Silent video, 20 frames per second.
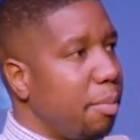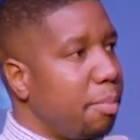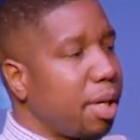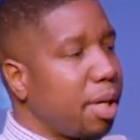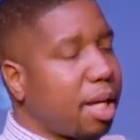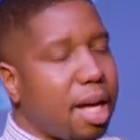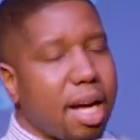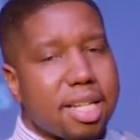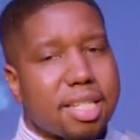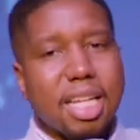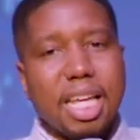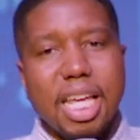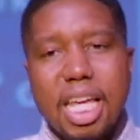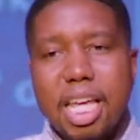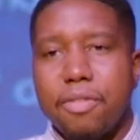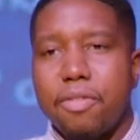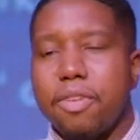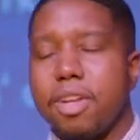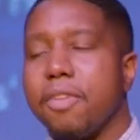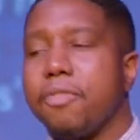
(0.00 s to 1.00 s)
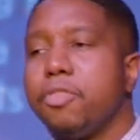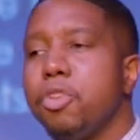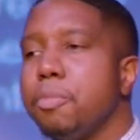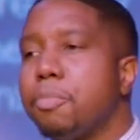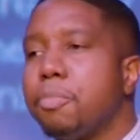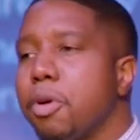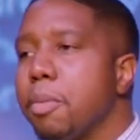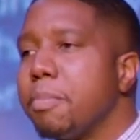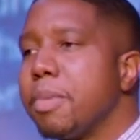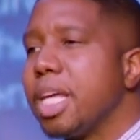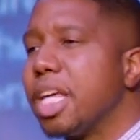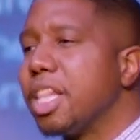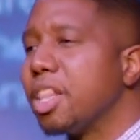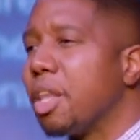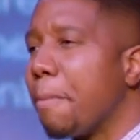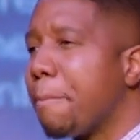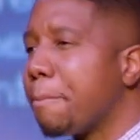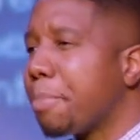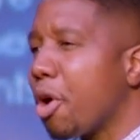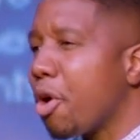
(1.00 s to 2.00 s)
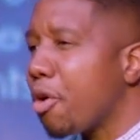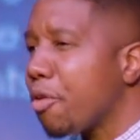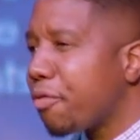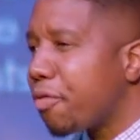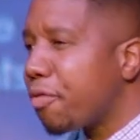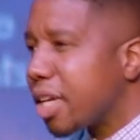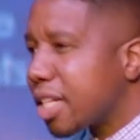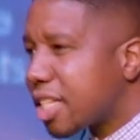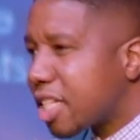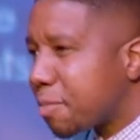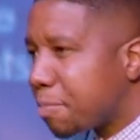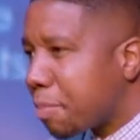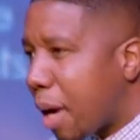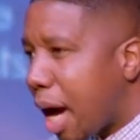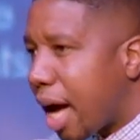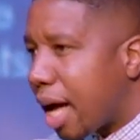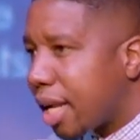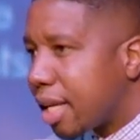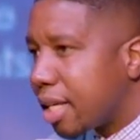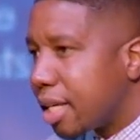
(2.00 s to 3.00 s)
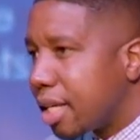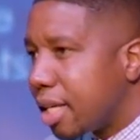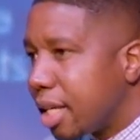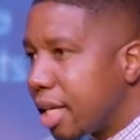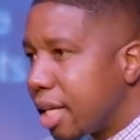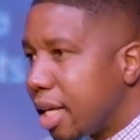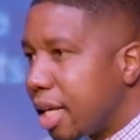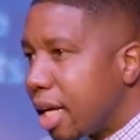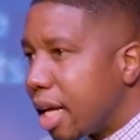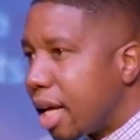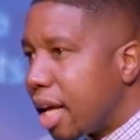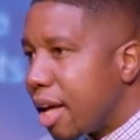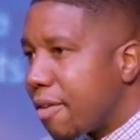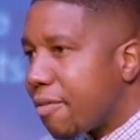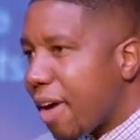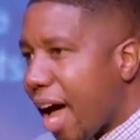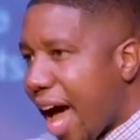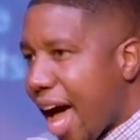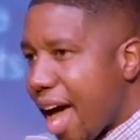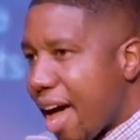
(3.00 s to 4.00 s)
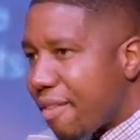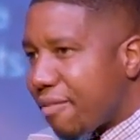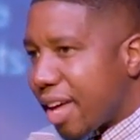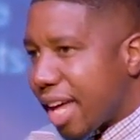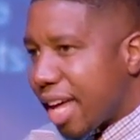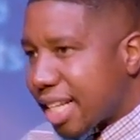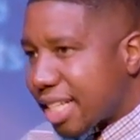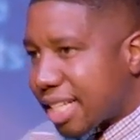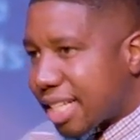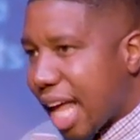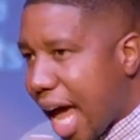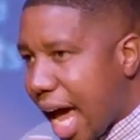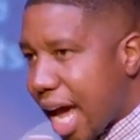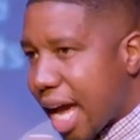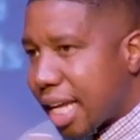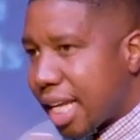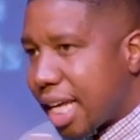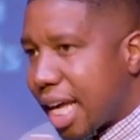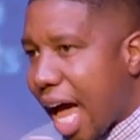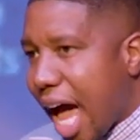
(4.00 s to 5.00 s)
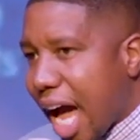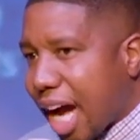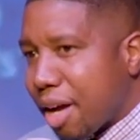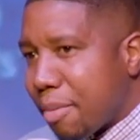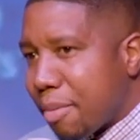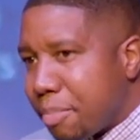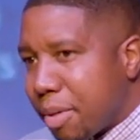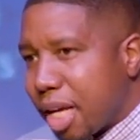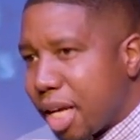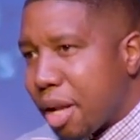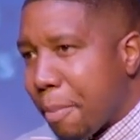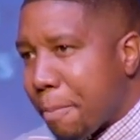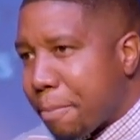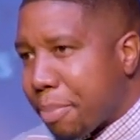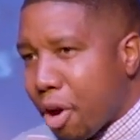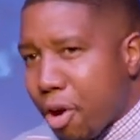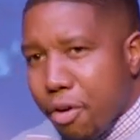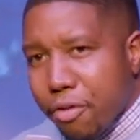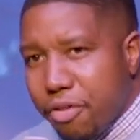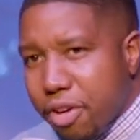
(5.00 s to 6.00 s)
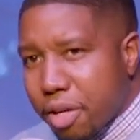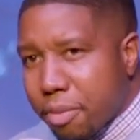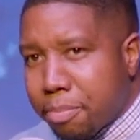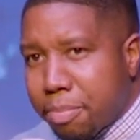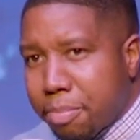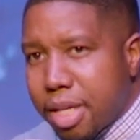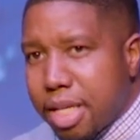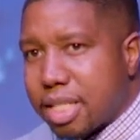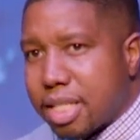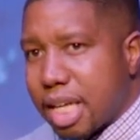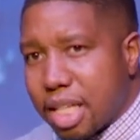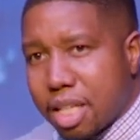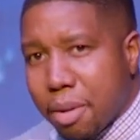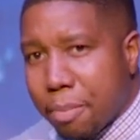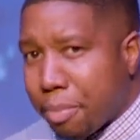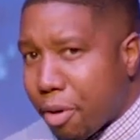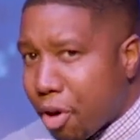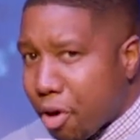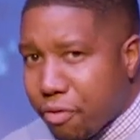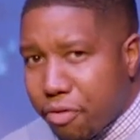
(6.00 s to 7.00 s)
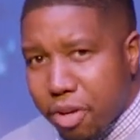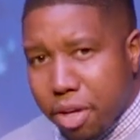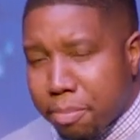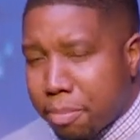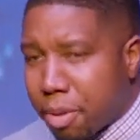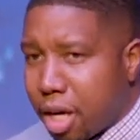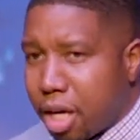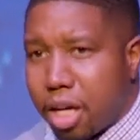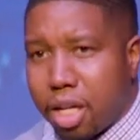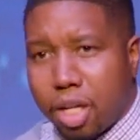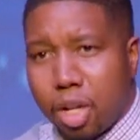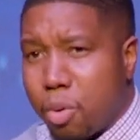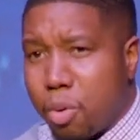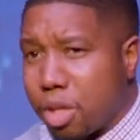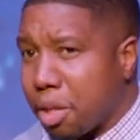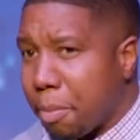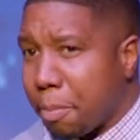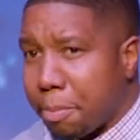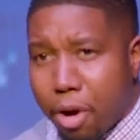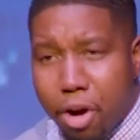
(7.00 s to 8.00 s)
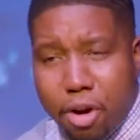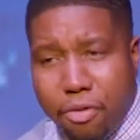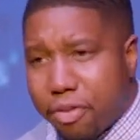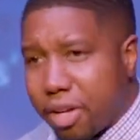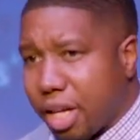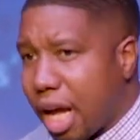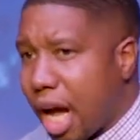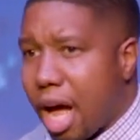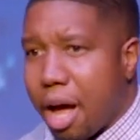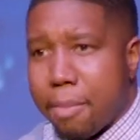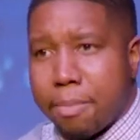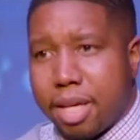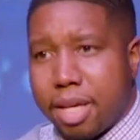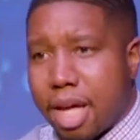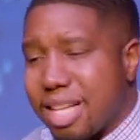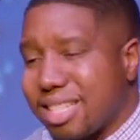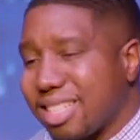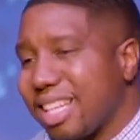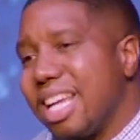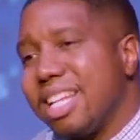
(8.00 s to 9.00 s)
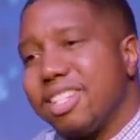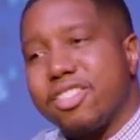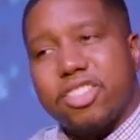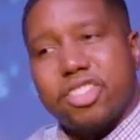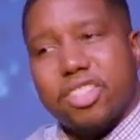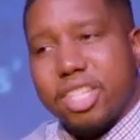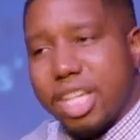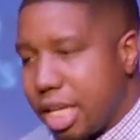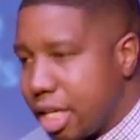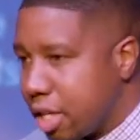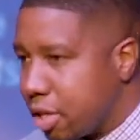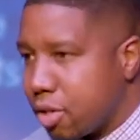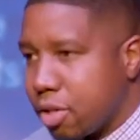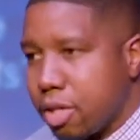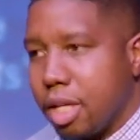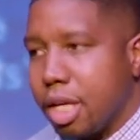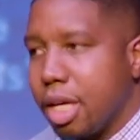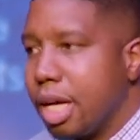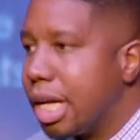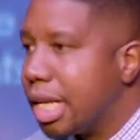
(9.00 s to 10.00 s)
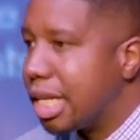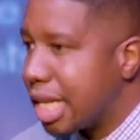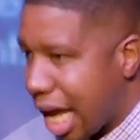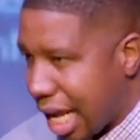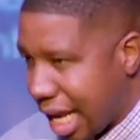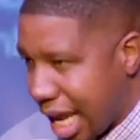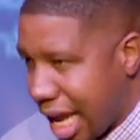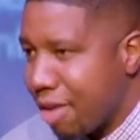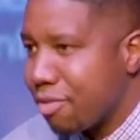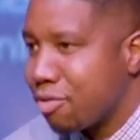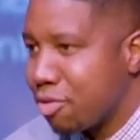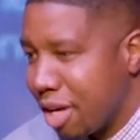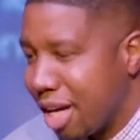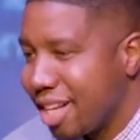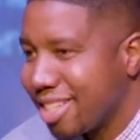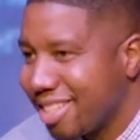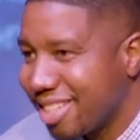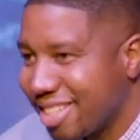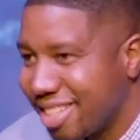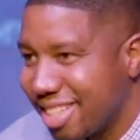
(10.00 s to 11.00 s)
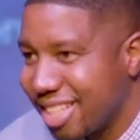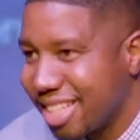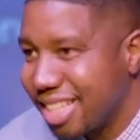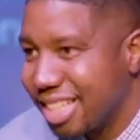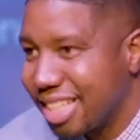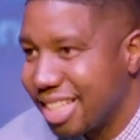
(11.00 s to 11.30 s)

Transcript: Because even if you put me in the perfect spot, if I have anxiety, I could be in the perfect beach, in the perfect bungalow with the perfect ambiance and still not have rest.